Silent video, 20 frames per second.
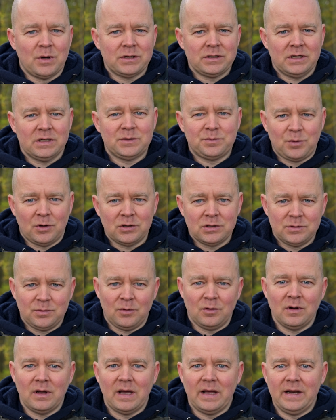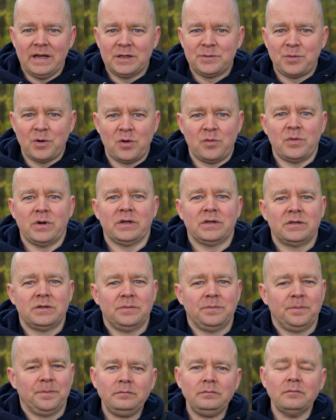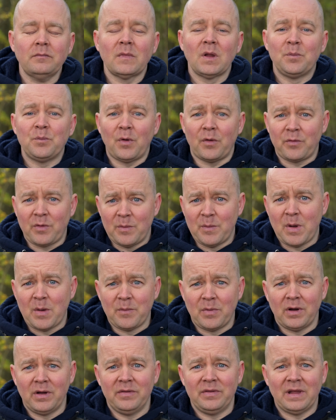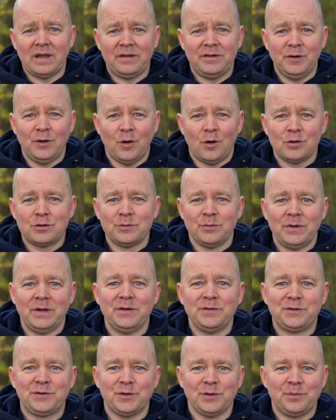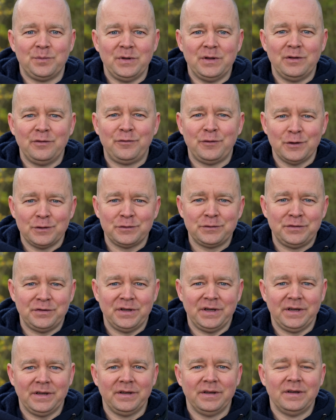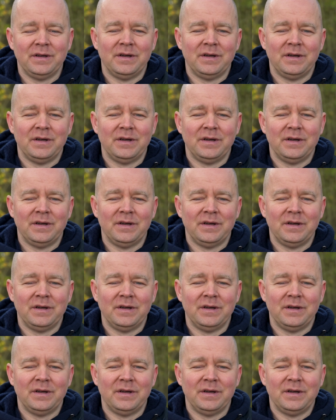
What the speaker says: much as possible and experiment. But remember that the autumn leaves should be the first thing